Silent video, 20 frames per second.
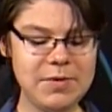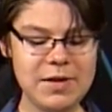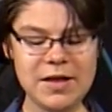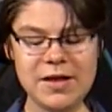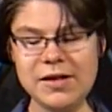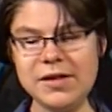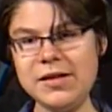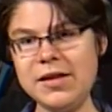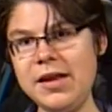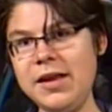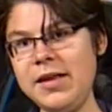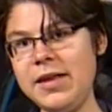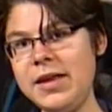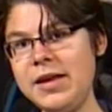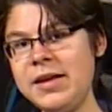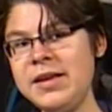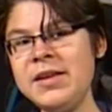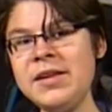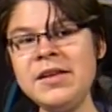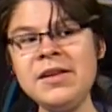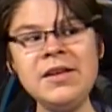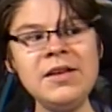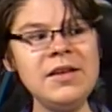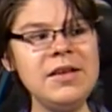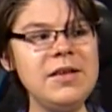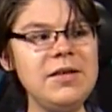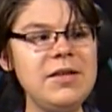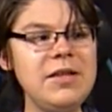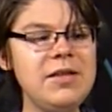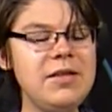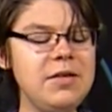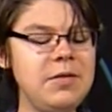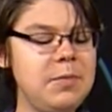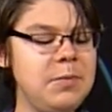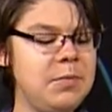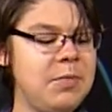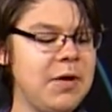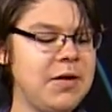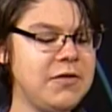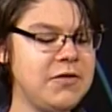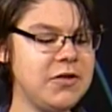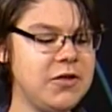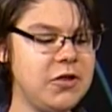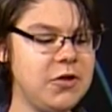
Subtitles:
and he punches